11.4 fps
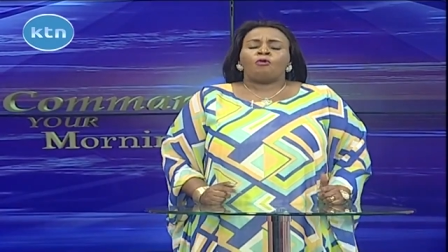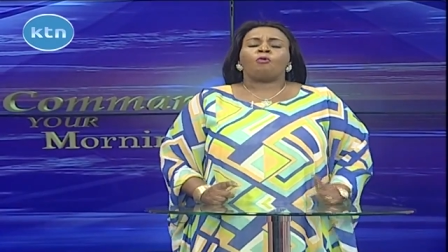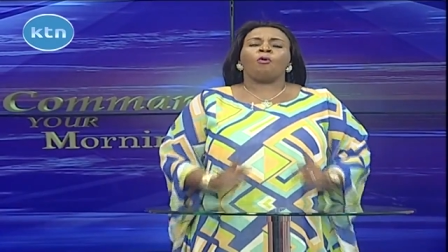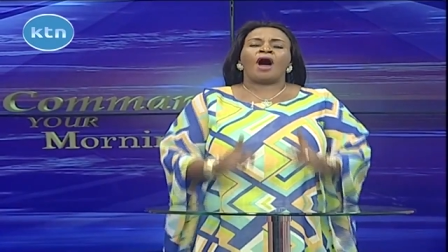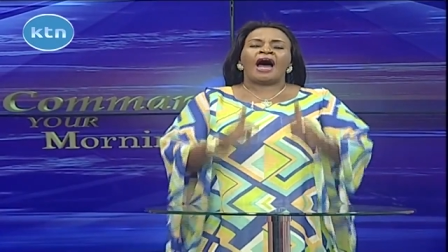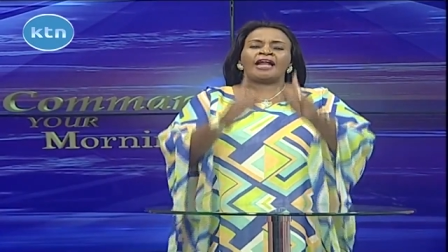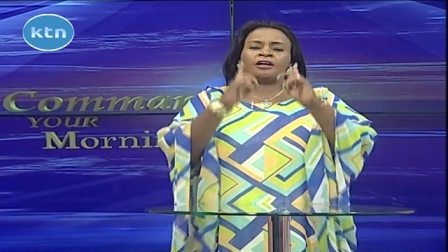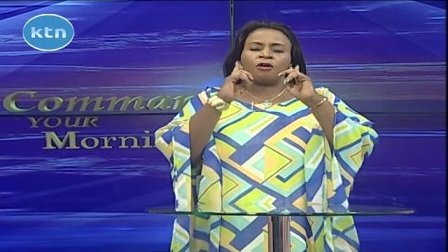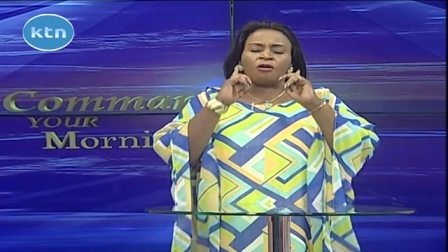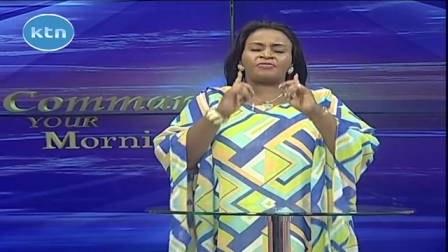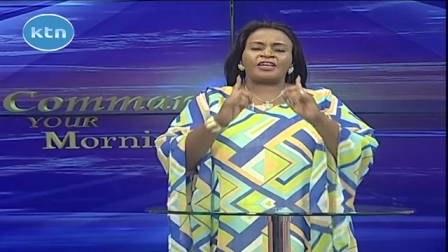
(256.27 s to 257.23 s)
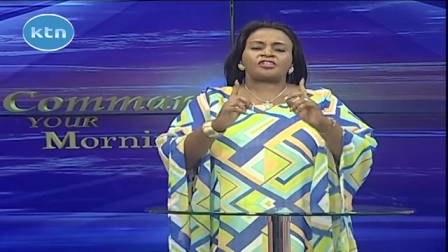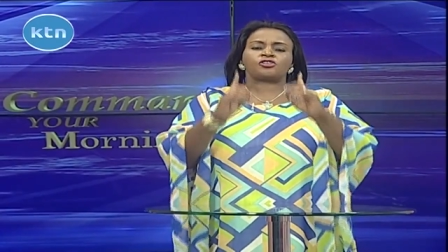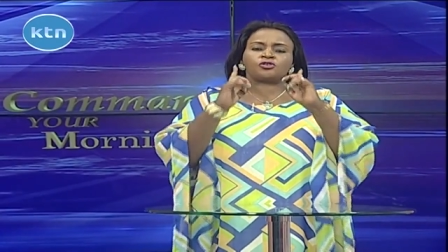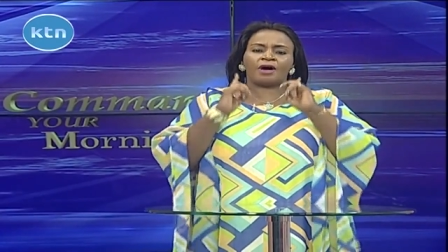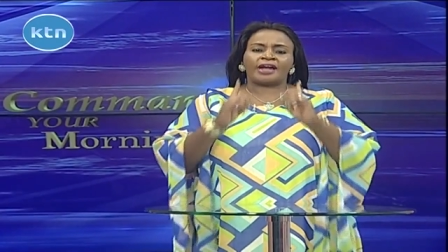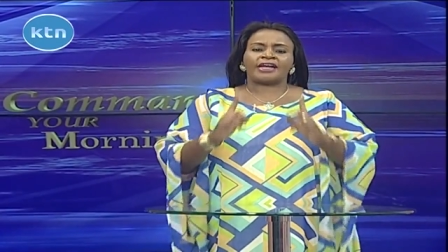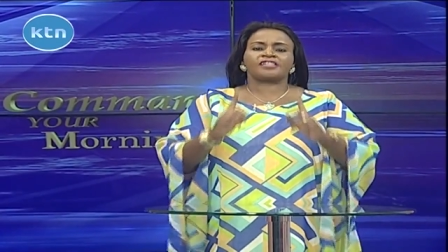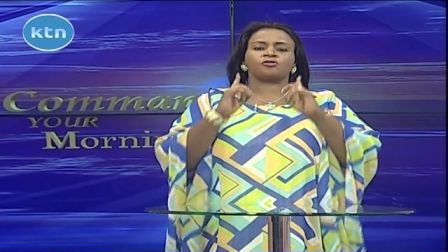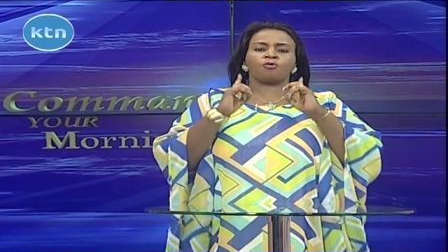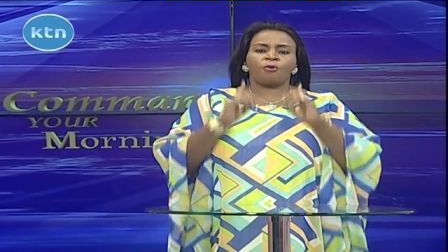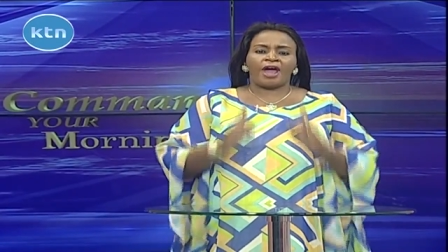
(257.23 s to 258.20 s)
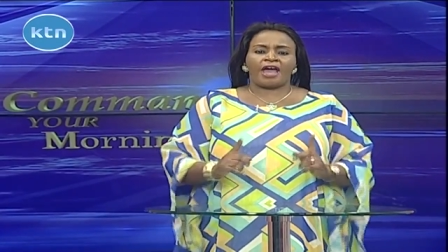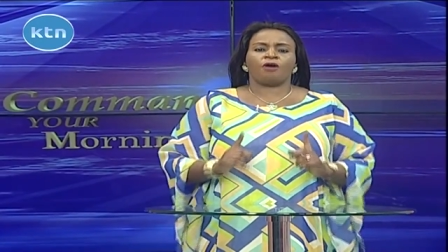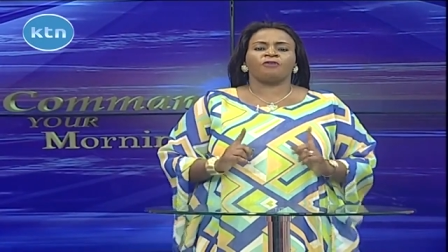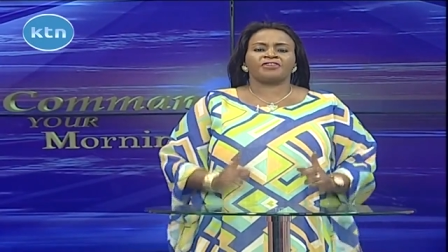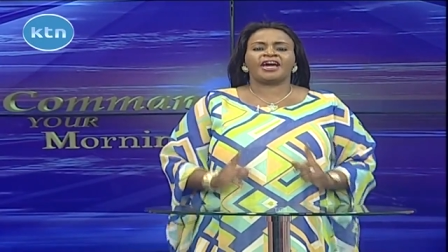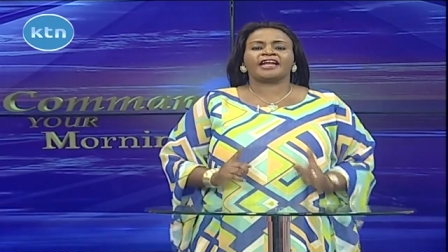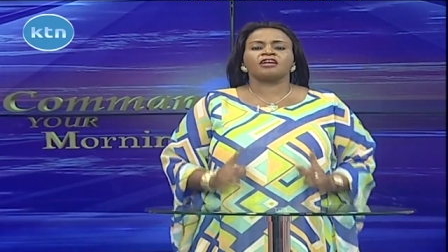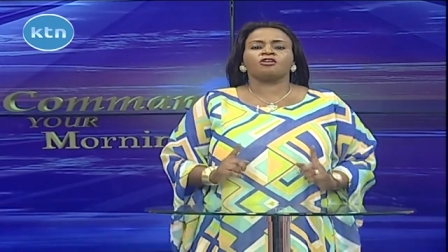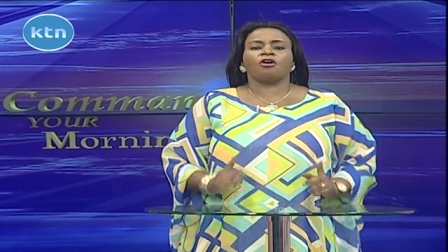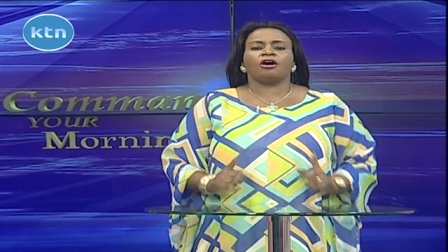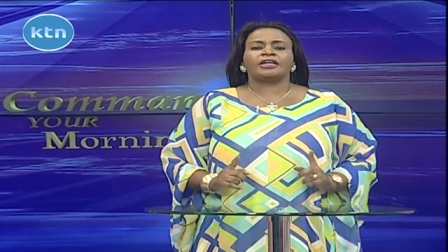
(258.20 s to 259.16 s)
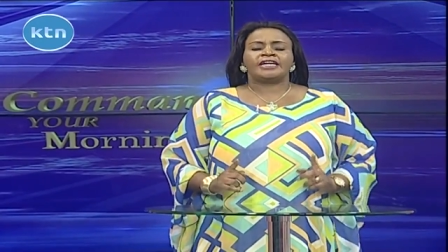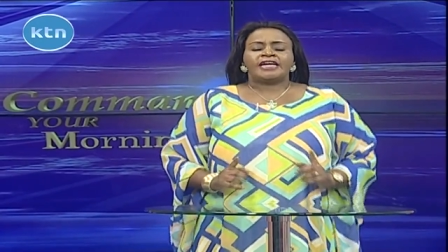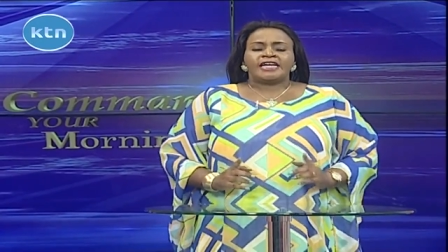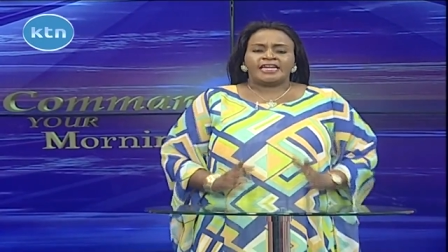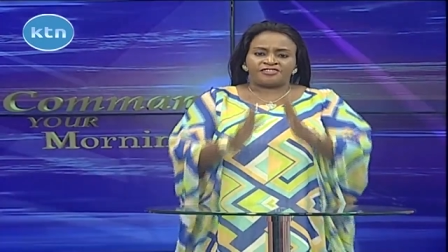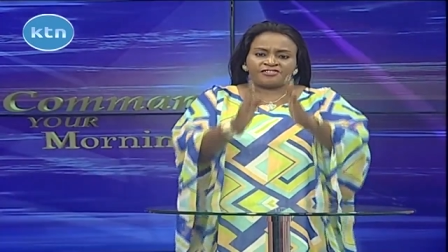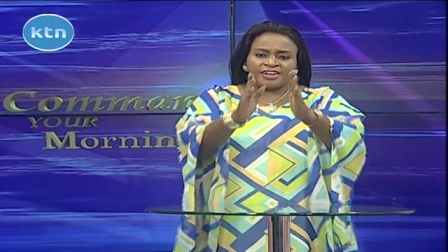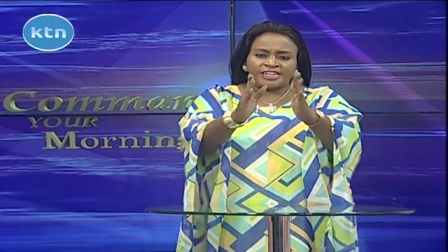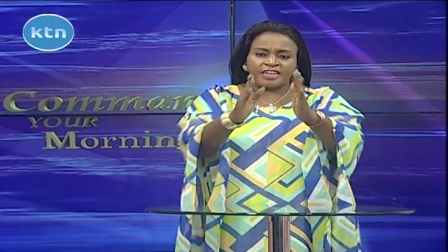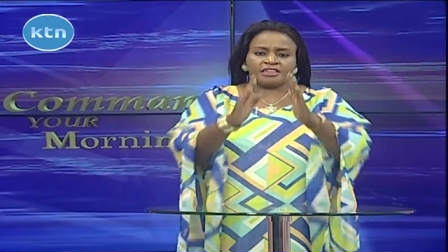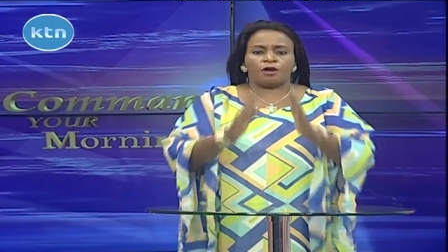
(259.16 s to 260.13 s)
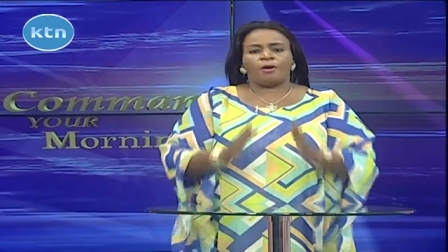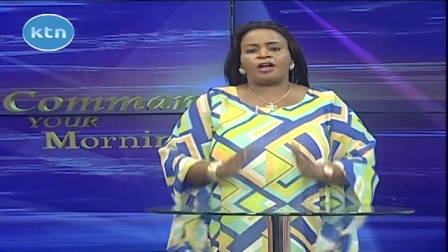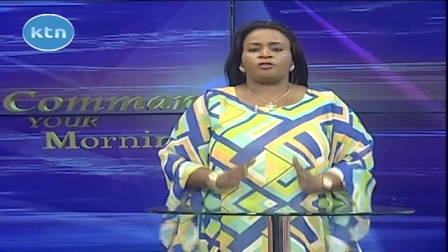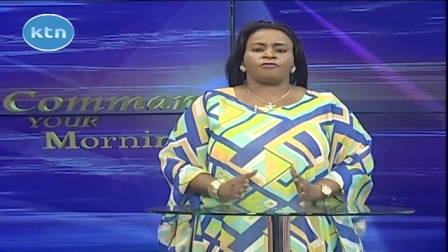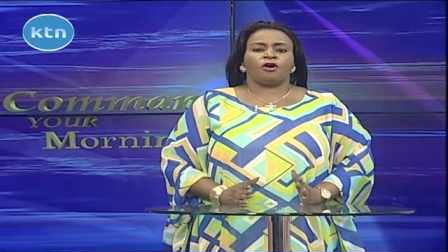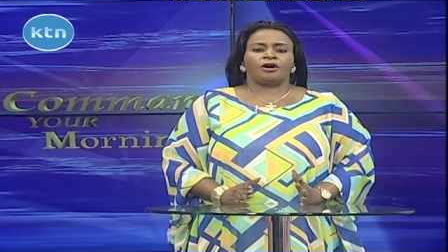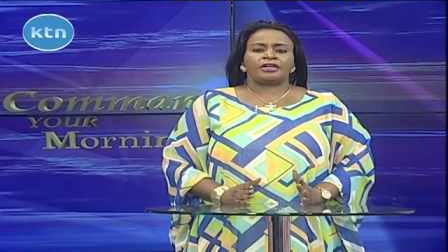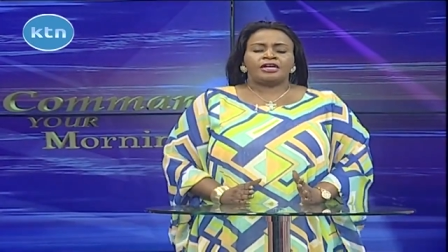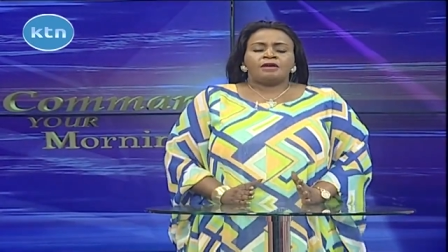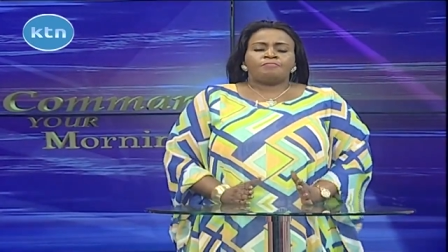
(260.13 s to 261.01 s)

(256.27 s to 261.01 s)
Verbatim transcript: one of the surest way of hearing God is reading the word of God.